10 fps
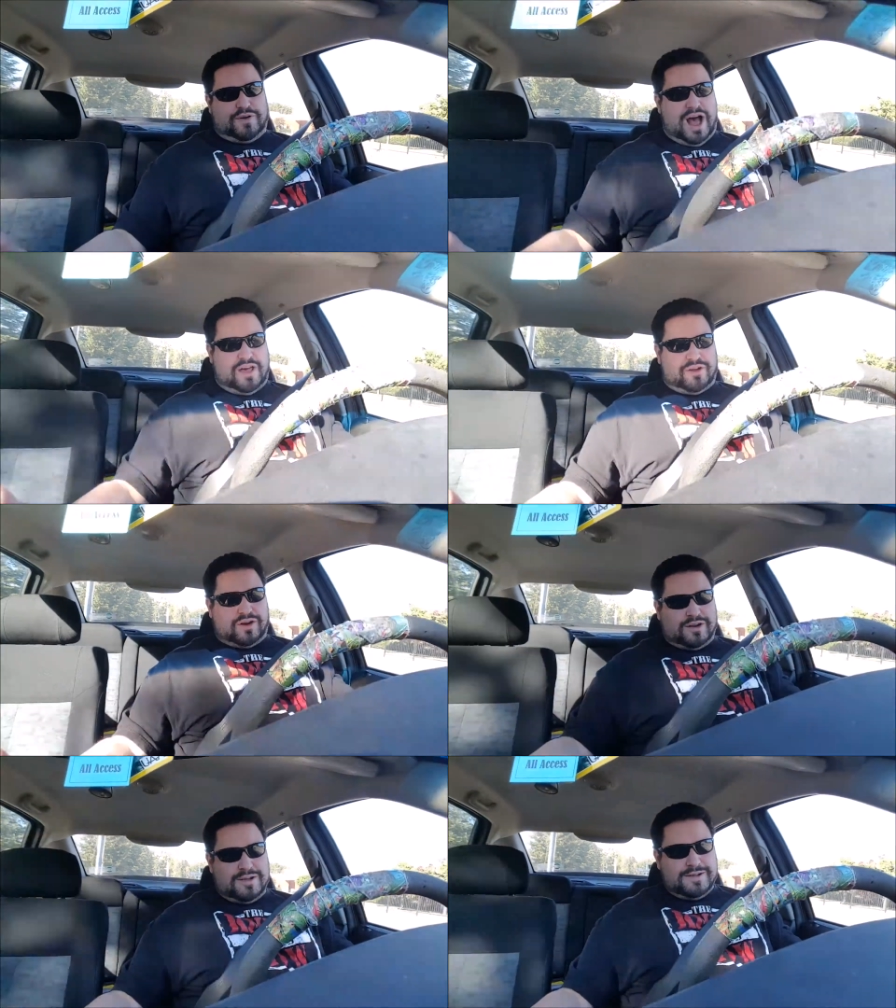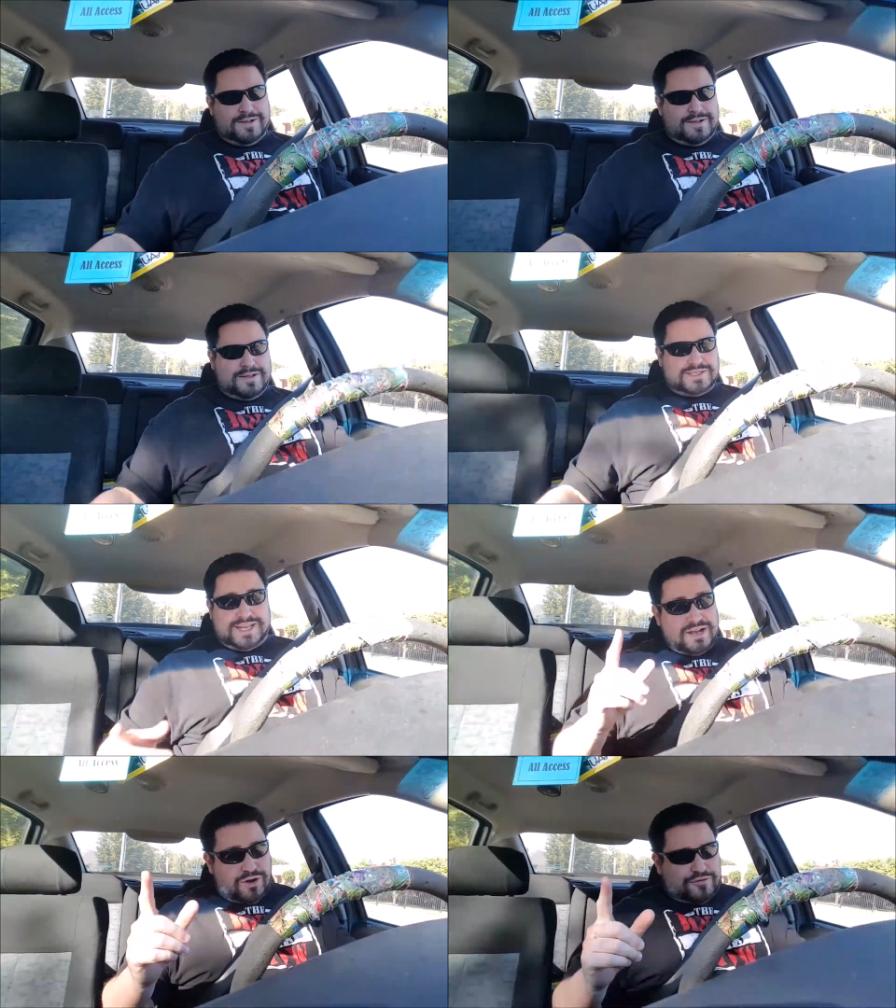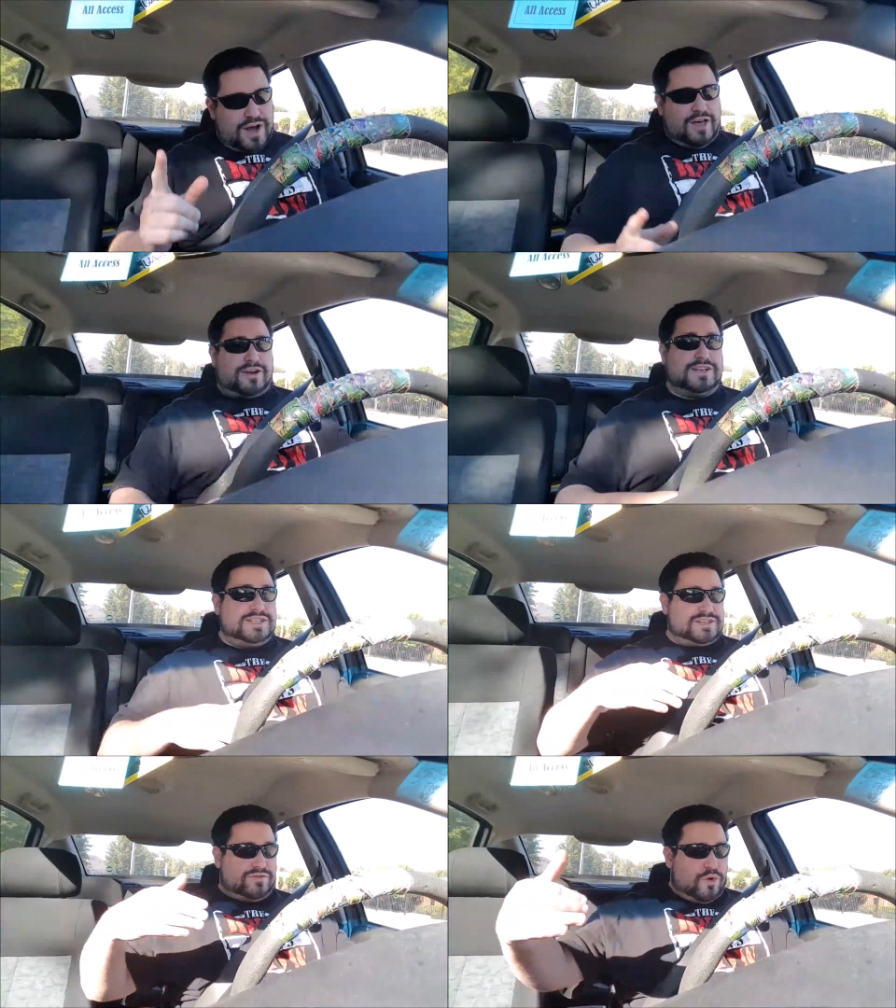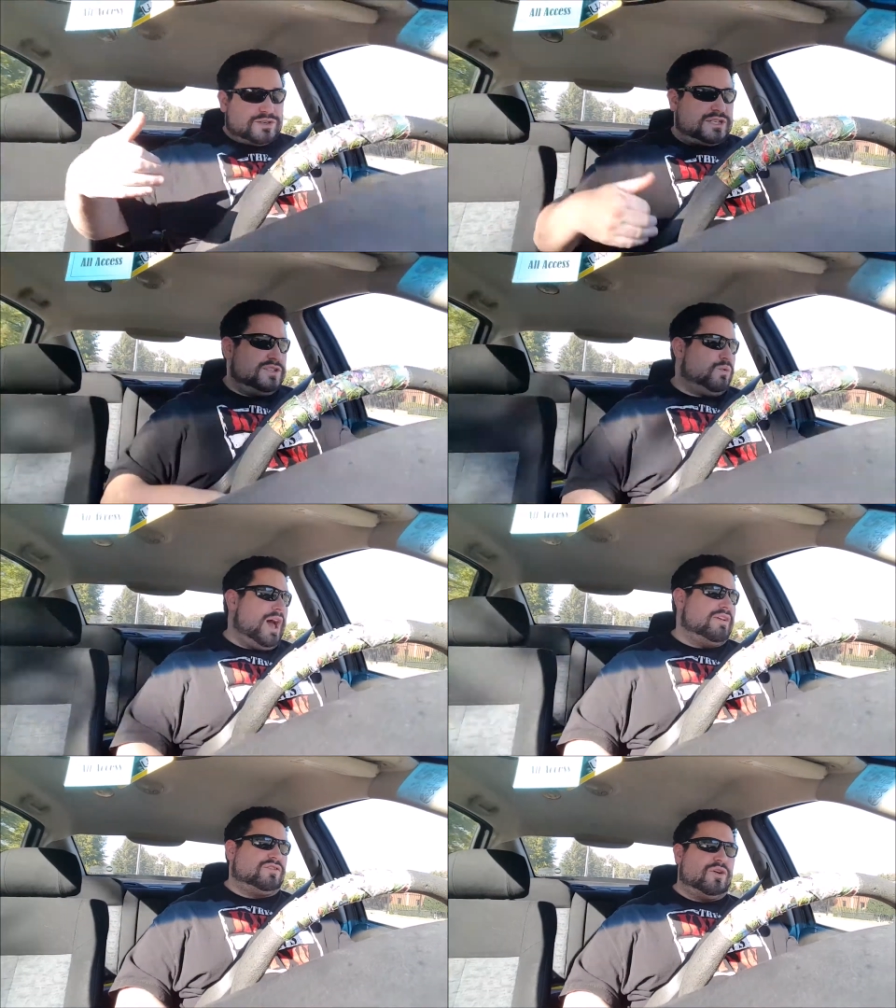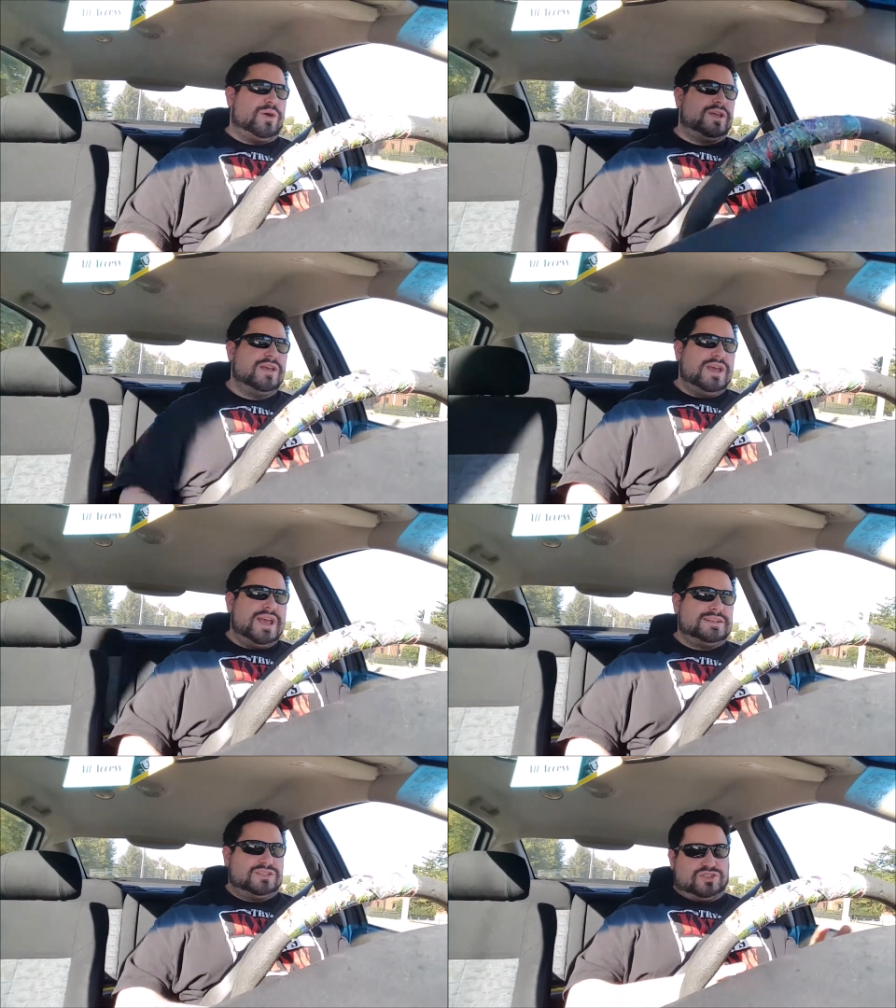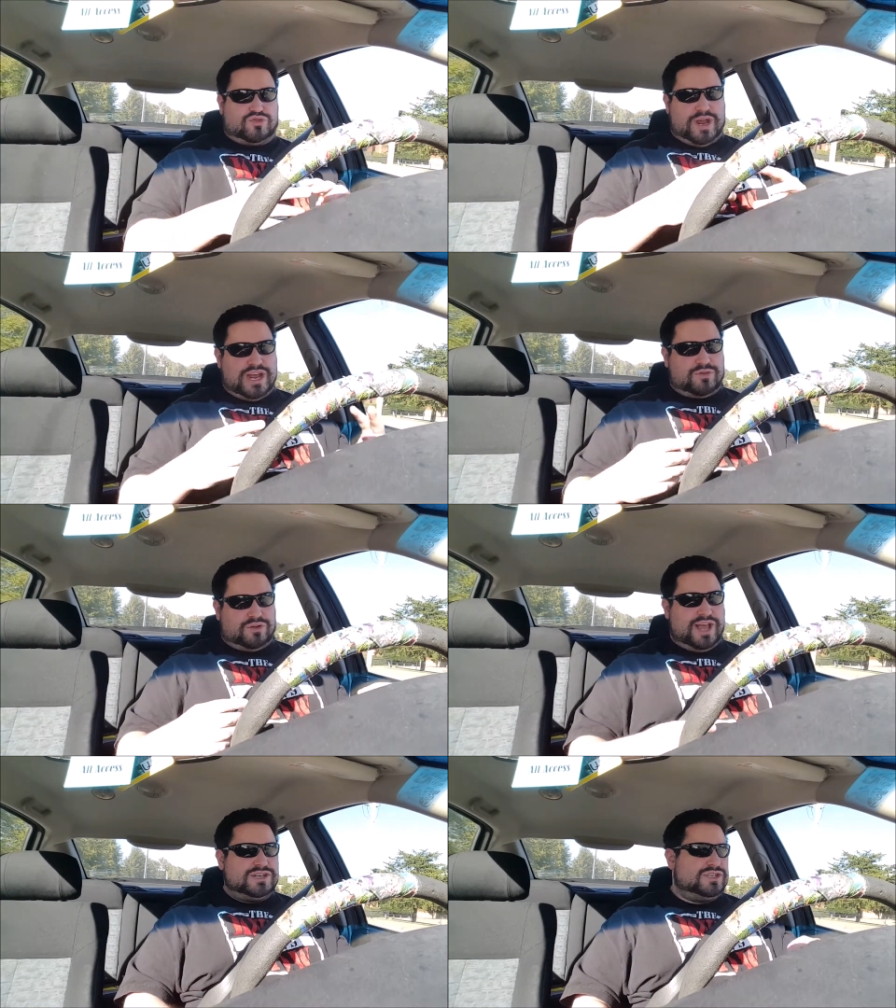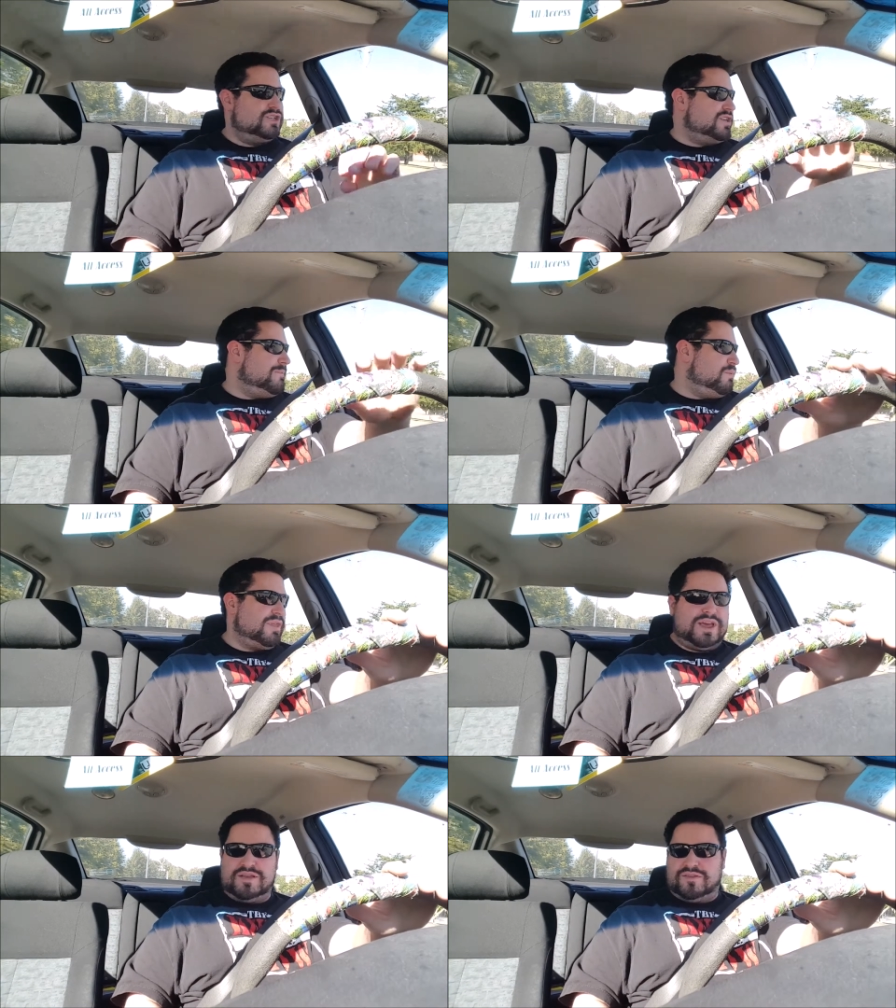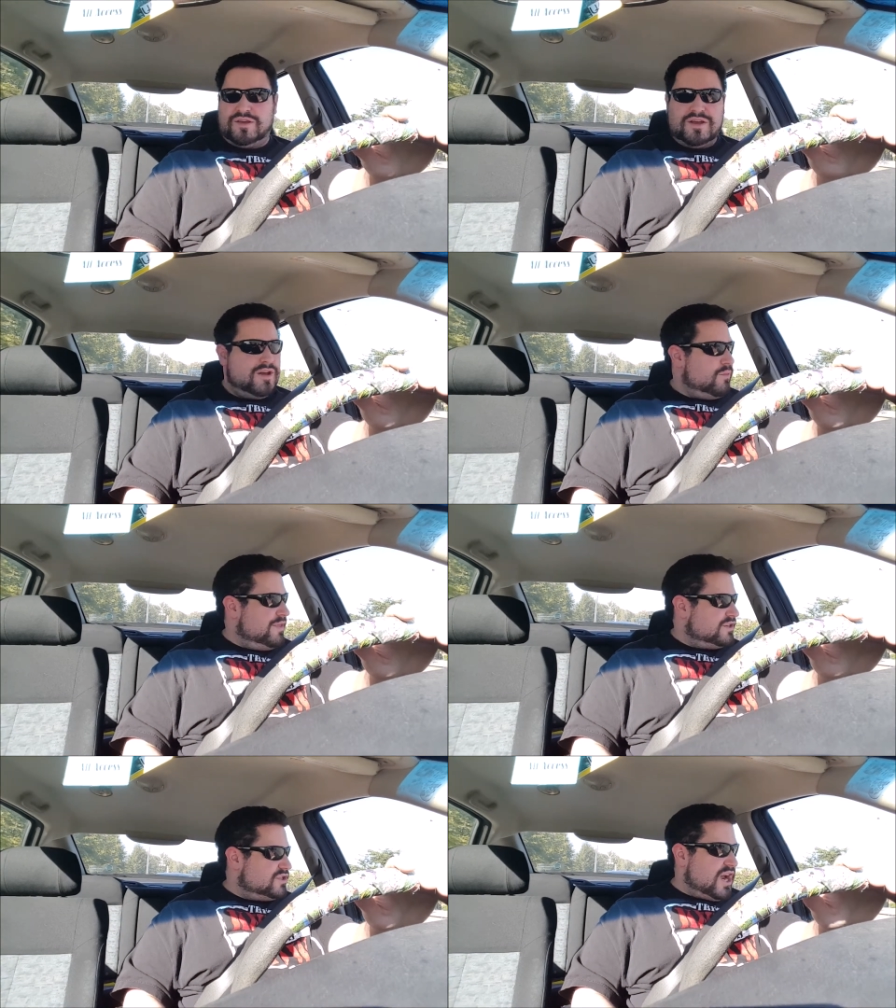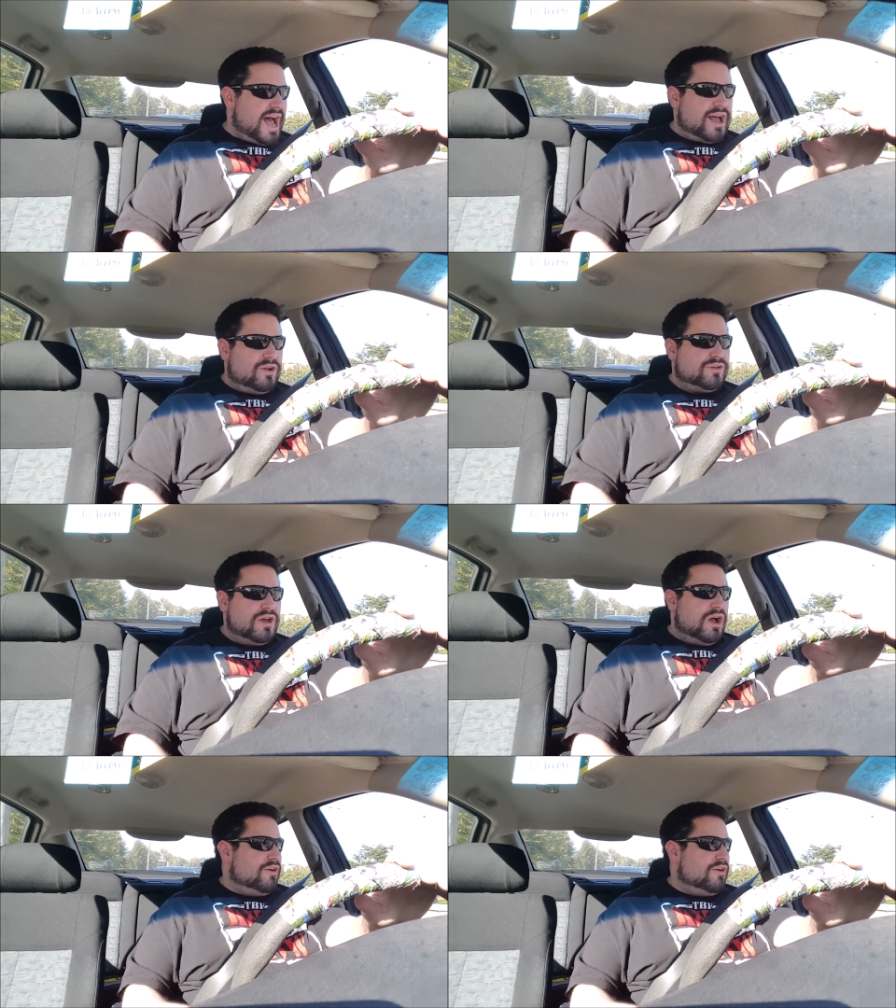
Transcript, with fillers: father, single father because he's divorced his wife, so he he has a strained relationship with his with his child,